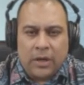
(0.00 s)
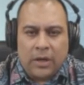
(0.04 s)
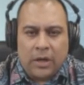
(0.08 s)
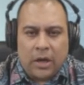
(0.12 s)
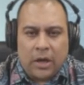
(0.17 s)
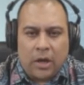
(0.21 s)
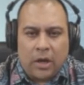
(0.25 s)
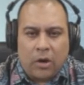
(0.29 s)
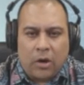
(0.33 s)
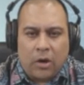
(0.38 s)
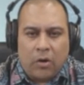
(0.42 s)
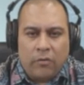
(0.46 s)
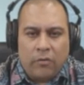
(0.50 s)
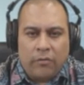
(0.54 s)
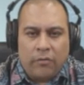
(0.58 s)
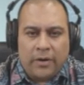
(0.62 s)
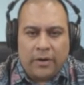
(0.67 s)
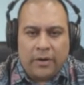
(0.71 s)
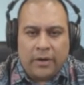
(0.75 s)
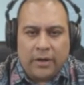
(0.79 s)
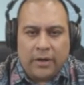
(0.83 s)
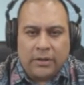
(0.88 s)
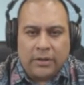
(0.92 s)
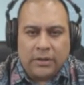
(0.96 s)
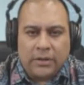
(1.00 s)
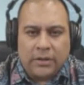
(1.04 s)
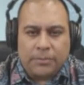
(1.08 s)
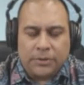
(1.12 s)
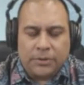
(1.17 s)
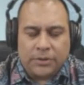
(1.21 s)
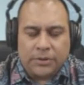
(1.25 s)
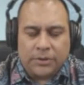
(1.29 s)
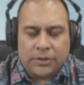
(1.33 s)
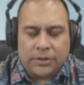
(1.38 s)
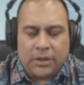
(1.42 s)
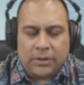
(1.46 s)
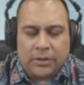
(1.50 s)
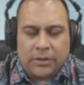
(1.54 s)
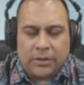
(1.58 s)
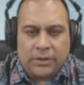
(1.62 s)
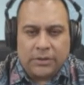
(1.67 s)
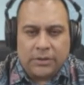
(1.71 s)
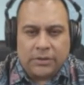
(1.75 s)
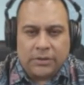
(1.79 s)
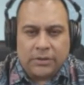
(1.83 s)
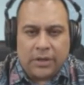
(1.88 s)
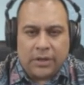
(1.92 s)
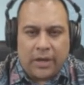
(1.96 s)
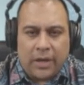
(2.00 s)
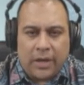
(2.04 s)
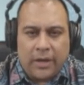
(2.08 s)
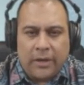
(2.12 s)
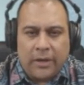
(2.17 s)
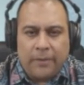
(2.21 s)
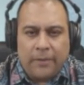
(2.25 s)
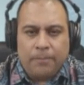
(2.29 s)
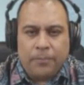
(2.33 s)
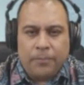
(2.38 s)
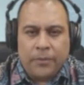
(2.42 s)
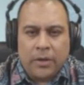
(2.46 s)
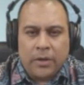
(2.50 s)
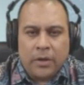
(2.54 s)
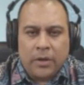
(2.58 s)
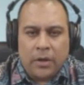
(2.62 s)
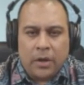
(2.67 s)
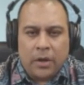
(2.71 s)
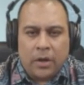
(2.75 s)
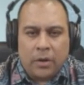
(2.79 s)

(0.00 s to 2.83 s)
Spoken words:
Over 90% is the aim.